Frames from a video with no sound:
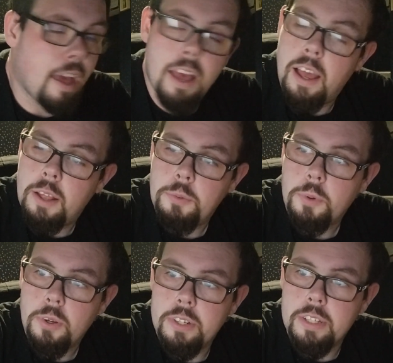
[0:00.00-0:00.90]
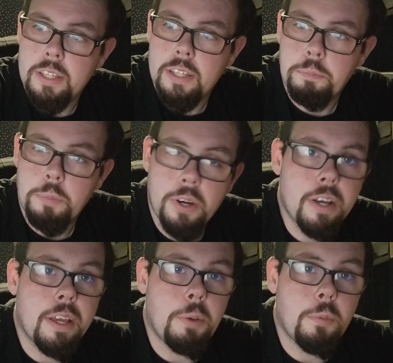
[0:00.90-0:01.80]
And we're going to
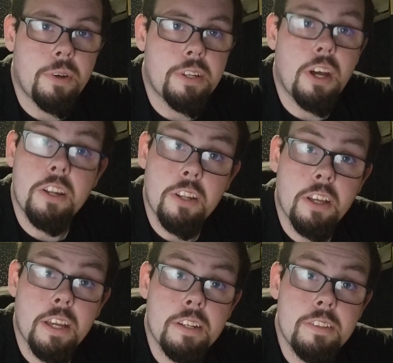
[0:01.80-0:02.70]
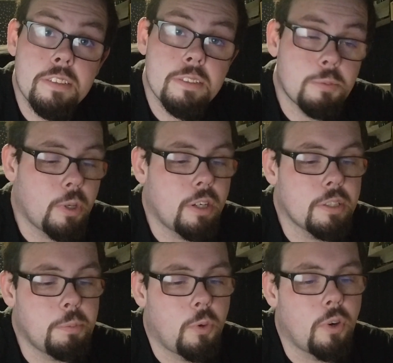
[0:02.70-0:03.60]
buy one online, where
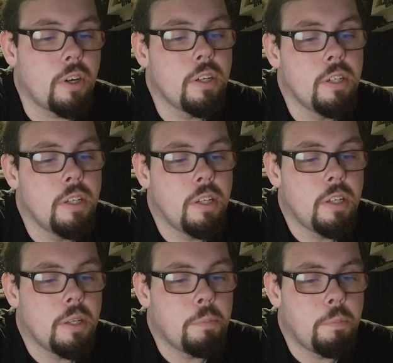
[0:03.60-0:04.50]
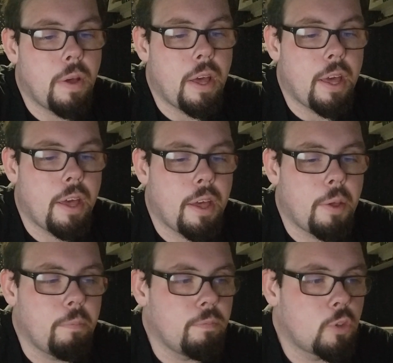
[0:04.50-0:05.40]
it's more
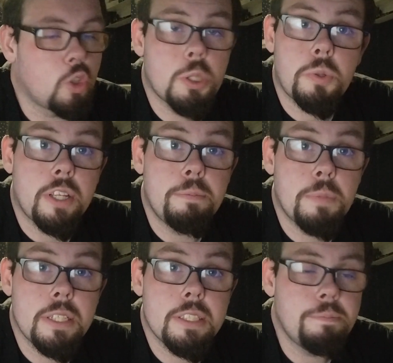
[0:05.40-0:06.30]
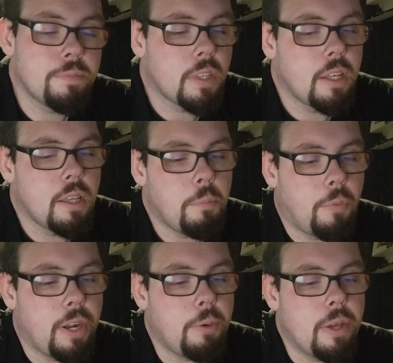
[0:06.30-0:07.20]
trustworthy, basically.
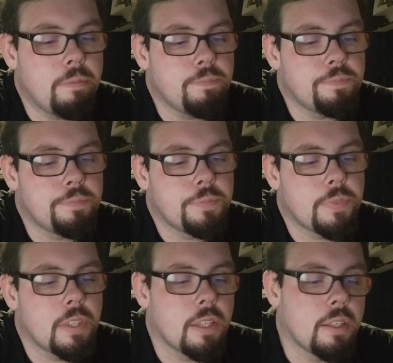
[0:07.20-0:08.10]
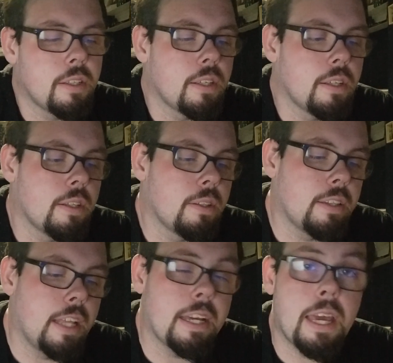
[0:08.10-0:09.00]
But anyway,
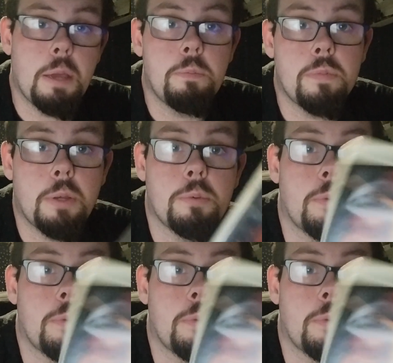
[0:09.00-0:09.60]
that game that